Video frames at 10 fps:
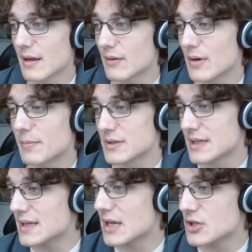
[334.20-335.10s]

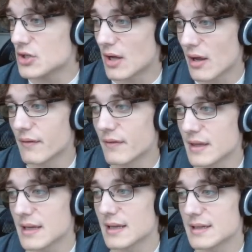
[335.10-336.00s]
representation of
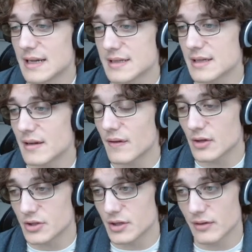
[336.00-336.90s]
the density
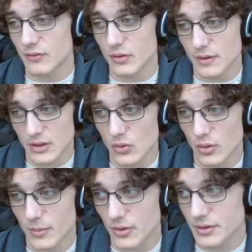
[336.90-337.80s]
function for the
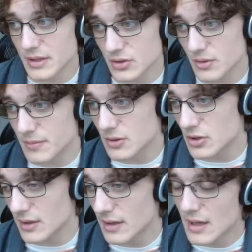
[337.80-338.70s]
normal
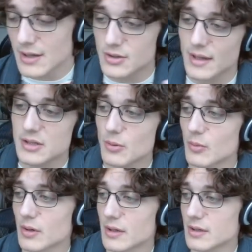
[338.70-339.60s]
distribution. So that's what
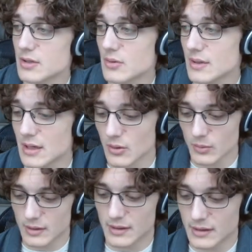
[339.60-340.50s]
we're going to do here.
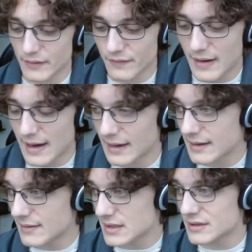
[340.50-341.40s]
We're going to
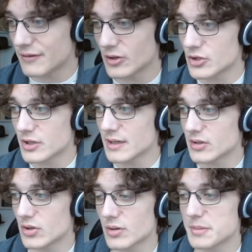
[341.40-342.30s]
define this function
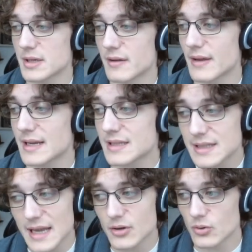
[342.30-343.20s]
in terms of a
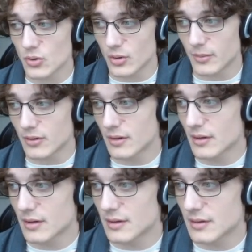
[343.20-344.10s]
standard normal
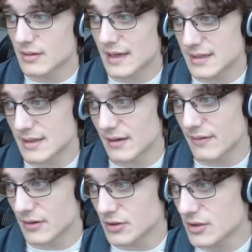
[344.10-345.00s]
density
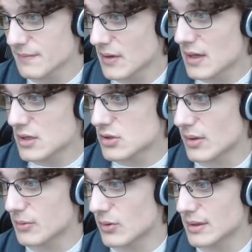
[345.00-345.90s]
function. So
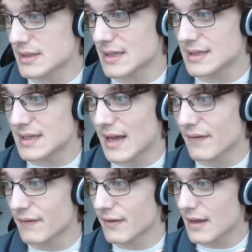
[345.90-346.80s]
I'm going to say
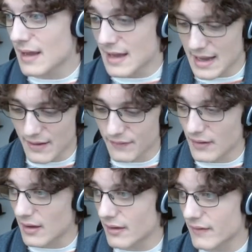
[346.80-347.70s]
def f
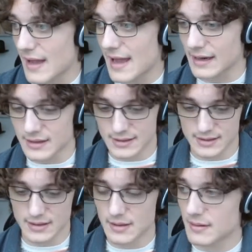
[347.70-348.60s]
of x